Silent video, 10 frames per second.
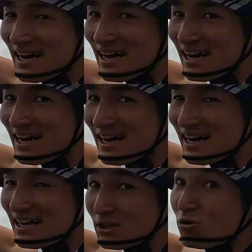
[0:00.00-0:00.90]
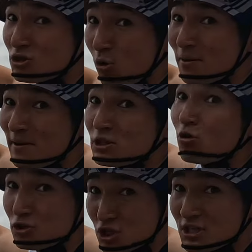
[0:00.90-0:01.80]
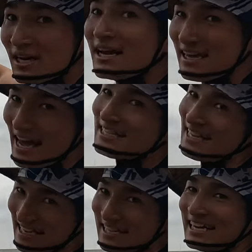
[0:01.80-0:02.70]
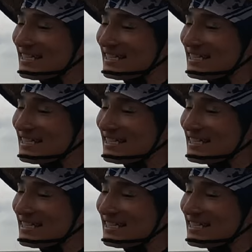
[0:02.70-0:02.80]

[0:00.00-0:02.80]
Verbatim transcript: uh, torch? Olympic torch? Yeah, yeah, yeah. Yes, yes,